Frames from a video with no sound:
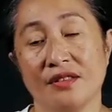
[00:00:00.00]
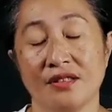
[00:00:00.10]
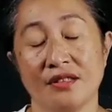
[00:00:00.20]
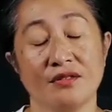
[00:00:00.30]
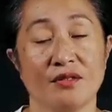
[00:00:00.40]

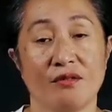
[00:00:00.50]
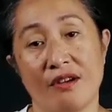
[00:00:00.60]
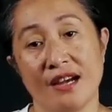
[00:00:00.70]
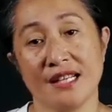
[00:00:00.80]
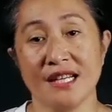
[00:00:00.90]
tilt to the
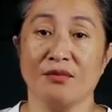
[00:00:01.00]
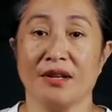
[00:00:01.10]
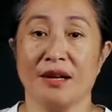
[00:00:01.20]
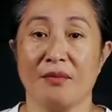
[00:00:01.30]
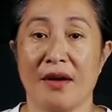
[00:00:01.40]
right, and bring
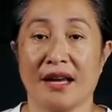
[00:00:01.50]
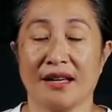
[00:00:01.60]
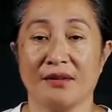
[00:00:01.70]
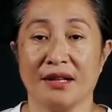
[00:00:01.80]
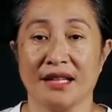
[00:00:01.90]
it back
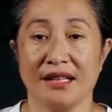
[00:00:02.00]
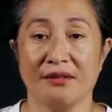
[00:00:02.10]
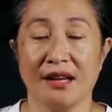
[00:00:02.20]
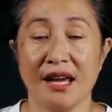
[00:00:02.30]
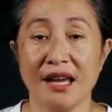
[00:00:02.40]
quickly.
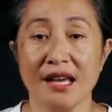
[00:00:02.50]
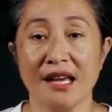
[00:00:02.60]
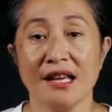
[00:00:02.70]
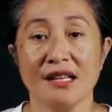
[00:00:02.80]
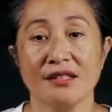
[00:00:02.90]
Okay?
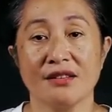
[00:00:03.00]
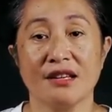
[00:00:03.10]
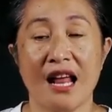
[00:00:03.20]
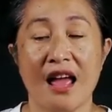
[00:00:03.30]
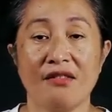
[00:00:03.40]
So you can
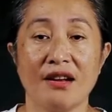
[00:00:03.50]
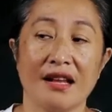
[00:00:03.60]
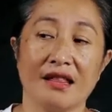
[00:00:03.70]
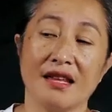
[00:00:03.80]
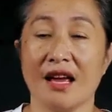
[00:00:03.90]
have it
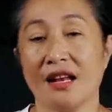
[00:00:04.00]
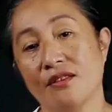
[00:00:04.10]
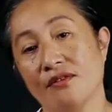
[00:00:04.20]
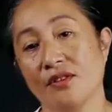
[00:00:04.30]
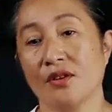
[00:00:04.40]
at the end
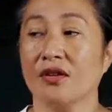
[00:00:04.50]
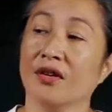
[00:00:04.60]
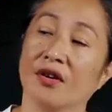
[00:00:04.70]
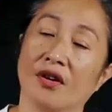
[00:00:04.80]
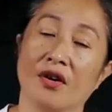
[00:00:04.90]
of
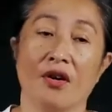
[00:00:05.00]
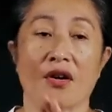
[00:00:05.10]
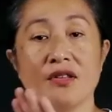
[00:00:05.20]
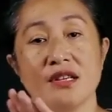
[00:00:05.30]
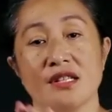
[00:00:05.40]
all
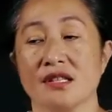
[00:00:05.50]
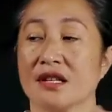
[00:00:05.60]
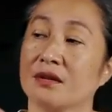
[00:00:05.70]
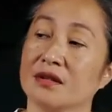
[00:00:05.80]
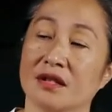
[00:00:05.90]
these
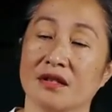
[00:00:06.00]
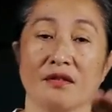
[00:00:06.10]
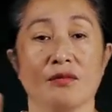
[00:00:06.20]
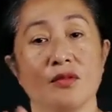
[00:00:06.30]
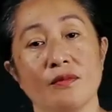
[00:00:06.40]
sequences of
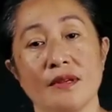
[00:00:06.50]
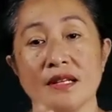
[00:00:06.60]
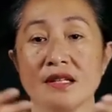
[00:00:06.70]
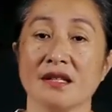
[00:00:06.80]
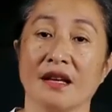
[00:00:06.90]

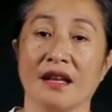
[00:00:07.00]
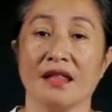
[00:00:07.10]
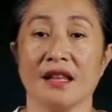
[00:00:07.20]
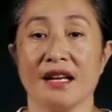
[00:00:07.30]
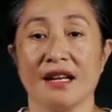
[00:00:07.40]
movements, and
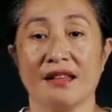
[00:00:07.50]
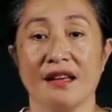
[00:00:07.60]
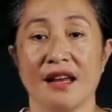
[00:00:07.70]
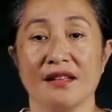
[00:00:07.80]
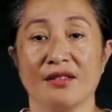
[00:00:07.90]
then at the
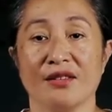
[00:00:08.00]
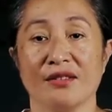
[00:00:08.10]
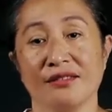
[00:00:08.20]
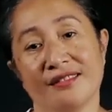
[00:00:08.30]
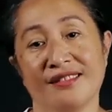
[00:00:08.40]
end you go
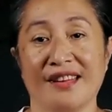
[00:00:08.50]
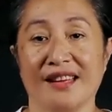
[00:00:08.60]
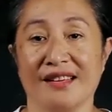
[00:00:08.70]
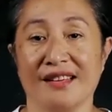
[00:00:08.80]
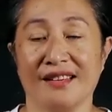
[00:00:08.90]
teki.